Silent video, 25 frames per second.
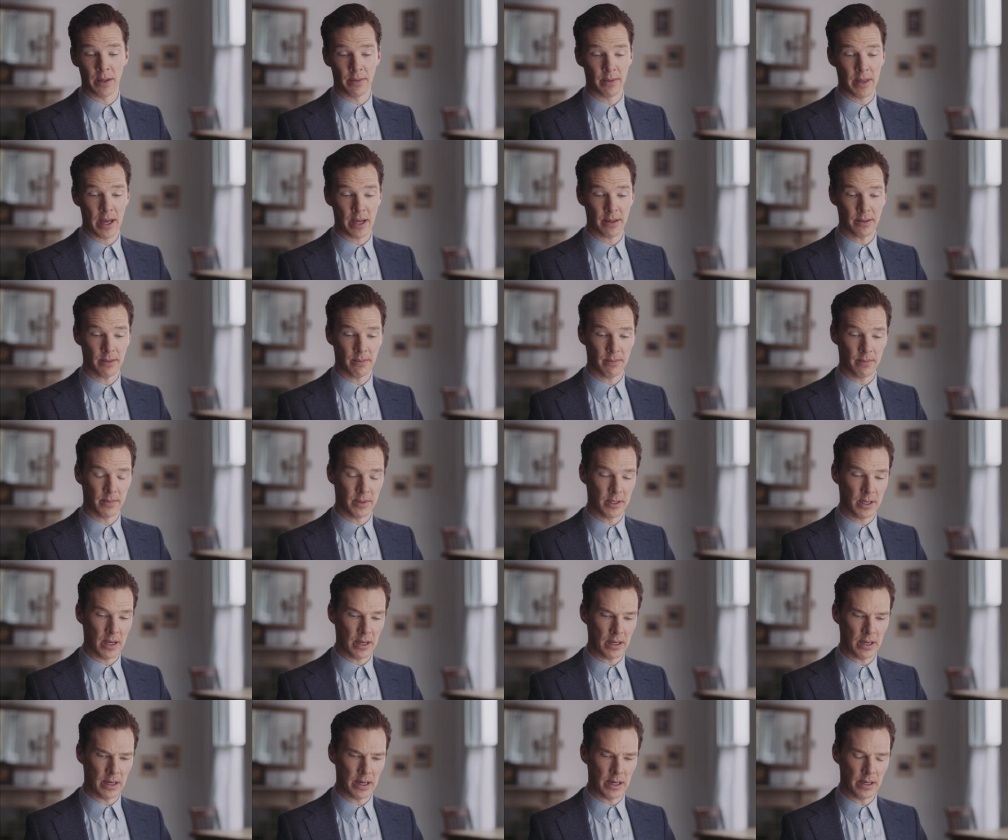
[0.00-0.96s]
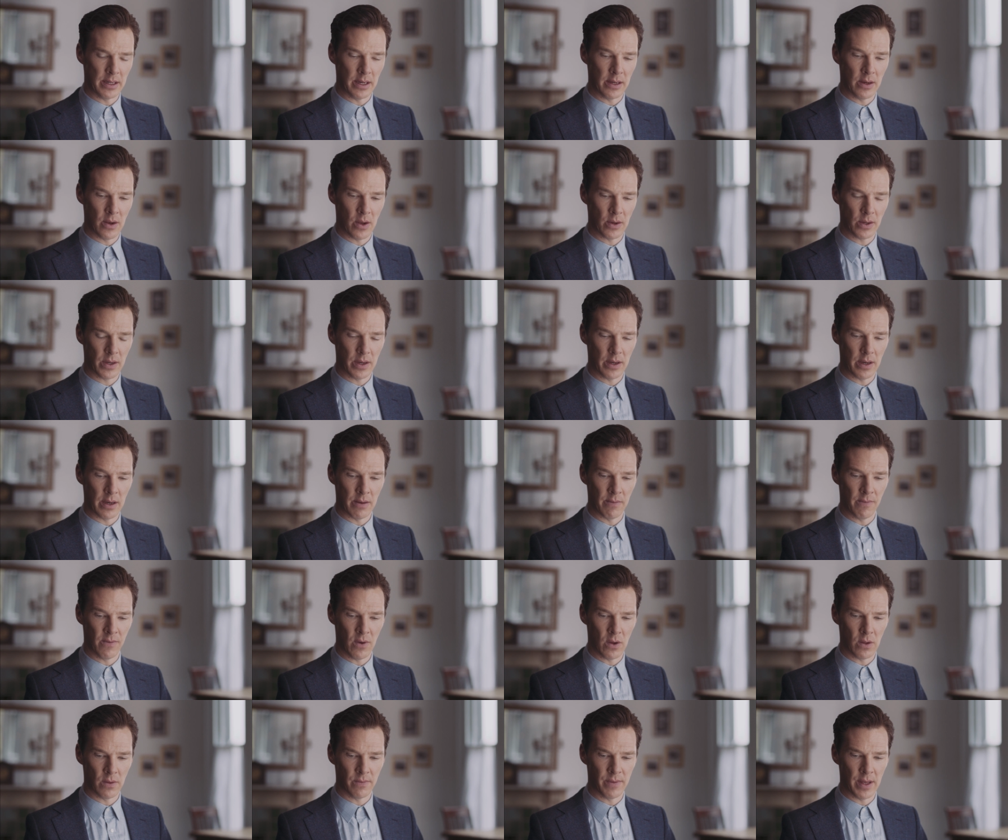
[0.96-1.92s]
and that certainly did not
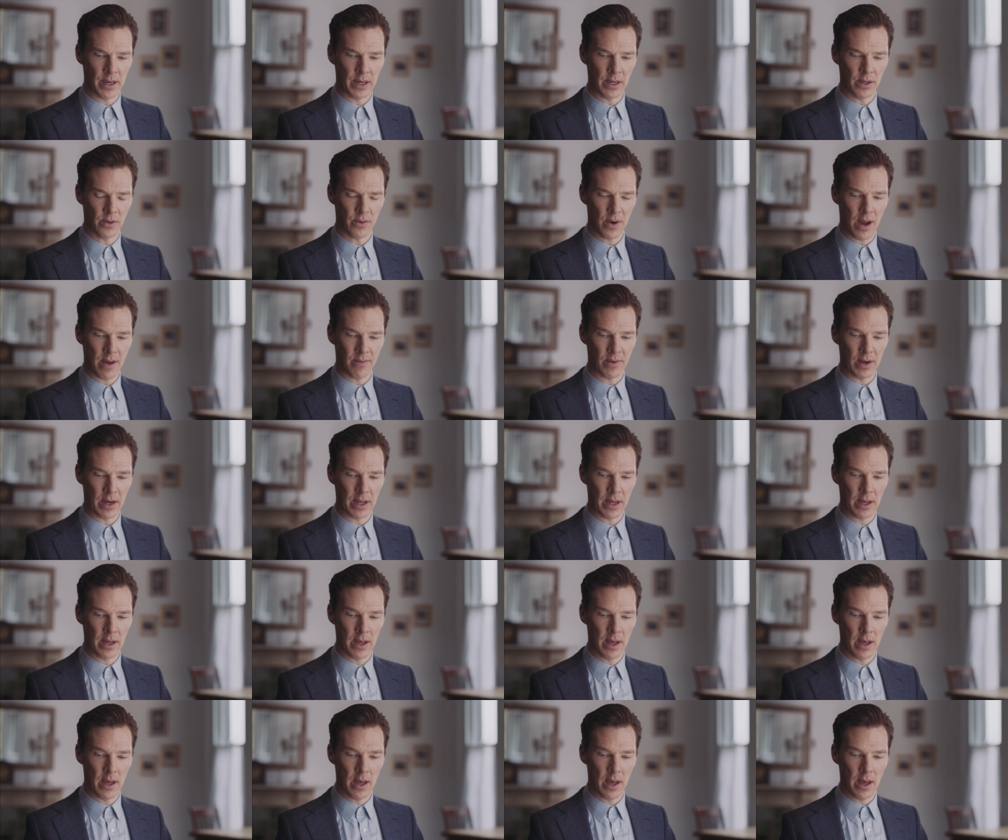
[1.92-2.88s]
involve any travelling.